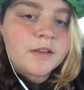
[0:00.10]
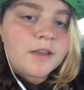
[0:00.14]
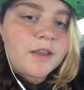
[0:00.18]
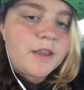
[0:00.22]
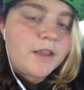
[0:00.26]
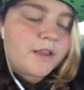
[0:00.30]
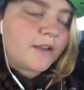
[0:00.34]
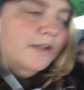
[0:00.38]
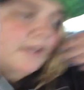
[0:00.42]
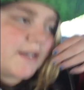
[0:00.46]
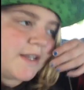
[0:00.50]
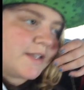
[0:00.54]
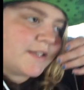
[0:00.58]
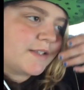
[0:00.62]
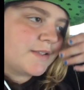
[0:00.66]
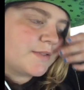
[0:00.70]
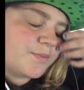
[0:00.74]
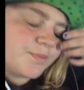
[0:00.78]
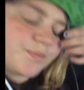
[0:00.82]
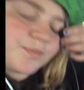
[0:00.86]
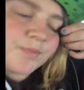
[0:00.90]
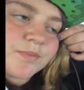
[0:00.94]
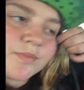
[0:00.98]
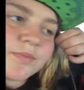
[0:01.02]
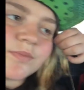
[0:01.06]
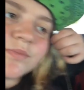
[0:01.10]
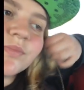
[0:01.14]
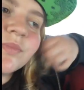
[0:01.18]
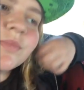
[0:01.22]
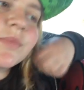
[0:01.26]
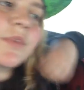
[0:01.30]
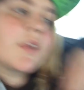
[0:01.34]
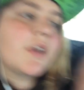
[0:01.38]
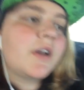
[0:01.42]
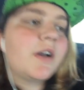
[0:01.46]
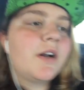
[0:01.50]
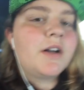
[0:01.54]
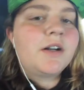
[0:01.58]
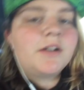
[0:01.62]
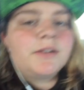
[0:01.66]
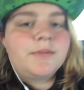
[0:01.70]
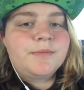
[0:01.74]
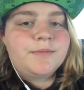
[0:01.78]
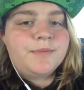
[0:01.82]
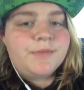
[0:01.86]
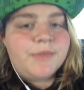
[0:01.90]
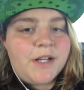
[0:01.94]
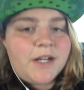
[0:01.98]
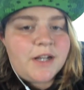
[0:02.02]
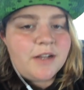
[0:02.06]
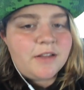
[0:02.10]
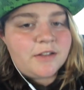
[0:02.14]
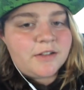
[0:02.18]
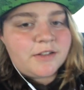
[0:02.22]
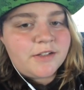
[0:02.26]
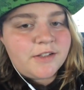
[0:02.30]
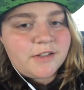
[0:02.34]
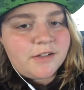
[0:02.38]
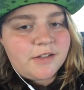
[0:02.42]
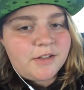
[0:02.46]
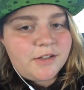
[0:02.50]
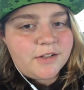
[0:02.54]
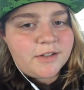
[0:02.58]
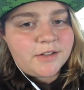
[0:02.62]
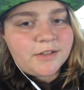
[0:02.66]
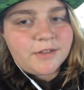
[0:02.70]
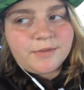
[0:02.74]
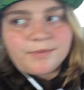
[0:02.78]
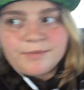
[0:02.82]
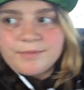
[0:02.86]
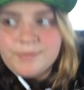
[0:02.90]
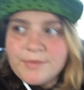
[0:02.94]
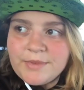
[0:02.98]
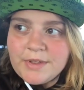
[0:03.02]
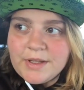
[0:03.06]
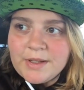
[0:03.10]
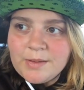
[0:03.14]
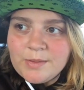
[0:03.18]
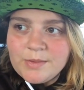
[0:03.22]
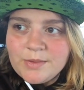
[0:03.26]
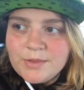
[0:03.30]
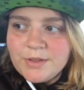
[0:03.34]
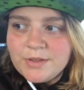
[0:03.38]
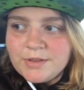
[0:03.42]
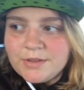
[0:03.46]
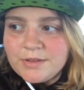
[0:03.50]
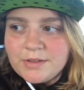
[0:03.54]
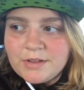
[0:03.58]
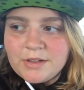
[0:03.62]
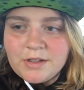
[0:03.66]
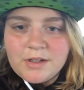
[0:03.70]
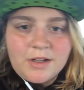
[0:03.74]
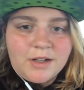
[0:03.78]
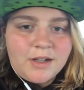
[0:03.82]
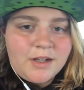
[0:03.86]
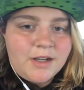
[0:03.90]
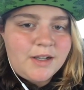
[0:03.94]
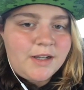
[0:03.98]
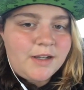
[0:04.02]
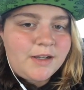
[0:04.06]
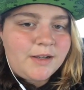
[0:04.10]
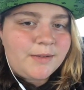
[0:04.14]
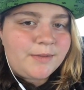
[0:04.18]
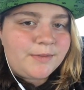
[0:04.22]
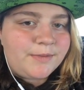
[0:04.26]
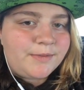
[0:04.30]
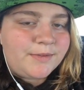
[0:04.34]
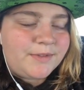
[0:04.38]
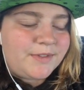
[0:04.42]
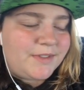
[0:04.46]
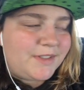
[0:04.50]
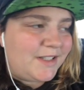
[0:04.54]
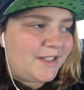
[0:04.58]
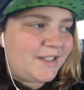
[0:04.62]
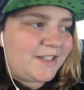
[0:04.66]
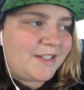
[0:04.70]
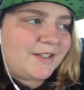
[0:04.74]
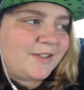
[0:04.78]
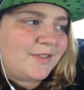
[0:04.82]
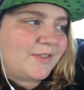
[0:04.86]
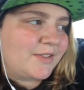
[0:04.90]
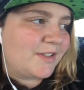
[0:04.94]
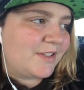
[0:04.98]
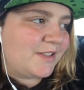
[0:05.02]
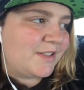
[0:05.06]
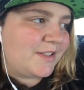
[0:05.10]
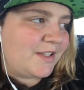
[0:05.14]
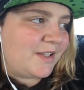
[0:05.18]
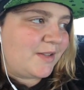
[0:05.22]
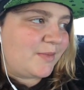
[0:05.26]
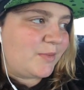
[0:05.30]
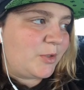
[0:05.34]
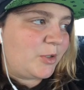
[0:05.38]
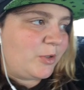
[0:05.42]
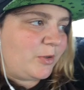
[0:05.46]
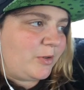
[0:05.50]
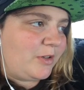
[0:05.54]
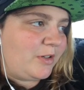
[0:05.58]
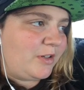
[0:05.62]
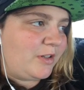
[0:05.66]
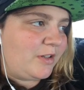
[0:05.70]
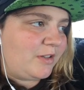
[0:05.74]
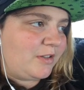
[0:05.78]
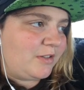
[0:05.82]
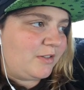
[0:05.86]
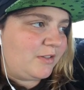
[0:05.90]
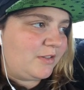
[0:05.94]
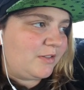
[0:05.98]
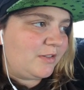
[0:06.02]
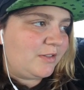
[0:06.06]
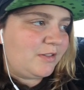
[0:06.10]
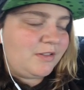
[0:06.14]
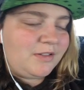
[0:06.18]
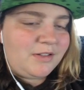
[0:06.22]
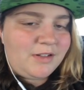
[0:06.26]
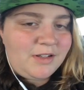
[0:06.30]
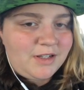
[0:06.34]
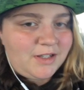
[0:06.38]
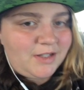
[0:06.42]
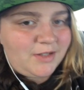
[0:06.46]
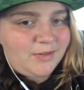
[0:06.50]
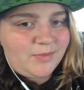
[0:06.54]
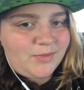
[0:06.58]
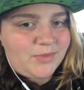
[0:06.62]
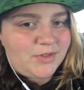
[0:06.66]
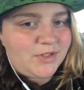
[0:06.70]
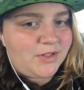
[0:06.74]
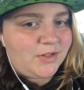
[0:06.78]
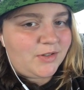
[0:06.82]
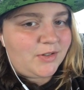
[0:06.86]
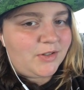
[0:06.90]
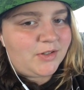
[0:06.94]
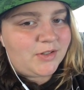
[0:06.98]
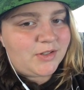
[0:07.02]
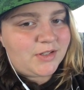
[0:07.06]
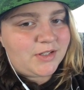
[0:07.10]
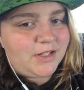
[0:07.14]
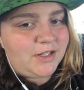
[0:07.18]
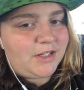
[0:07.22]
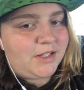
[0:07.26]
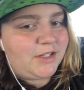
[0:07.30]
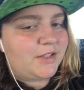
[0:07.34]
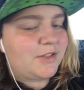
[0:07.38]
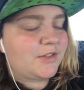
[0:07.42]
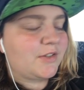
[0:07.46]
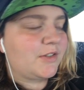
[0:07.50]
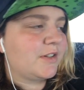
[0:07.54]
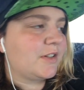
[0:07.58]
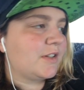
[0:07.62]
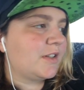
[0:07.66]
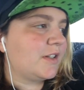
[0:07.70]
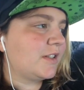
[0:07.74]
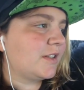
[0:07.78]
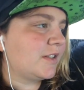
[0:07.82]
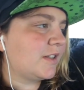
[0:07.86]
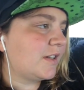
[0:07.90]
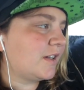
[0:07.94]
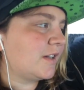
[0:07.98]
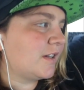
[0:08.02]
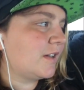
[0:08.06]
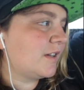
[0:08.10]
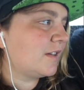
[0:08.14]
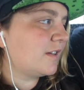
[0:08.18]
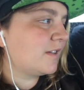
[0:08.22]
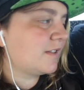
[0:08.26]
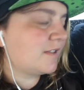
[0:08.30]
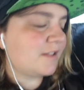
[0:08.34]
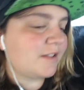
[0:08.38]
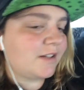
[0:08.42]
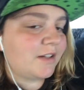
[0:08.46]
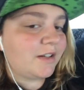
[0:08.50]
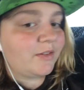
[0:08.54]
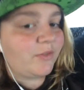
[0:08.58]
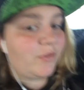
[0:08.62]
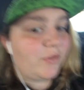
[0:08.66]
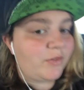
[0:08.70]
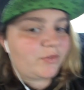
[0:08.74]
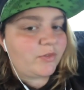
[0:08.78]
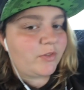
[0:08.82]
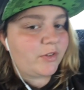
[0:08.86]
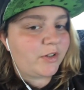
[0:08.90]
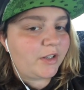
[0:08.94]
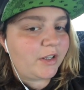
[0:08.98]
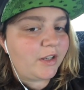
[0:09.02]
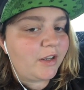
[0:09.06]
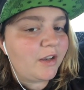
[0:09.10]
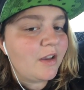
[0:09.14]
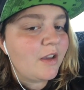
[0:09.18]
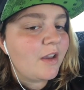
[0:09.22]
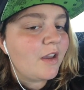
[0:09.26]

Hey guys, um, Holler Dude here. I'm doing, uh, I was gonna say I'm doing nothing. I am so used to answering like that. It's not even funny.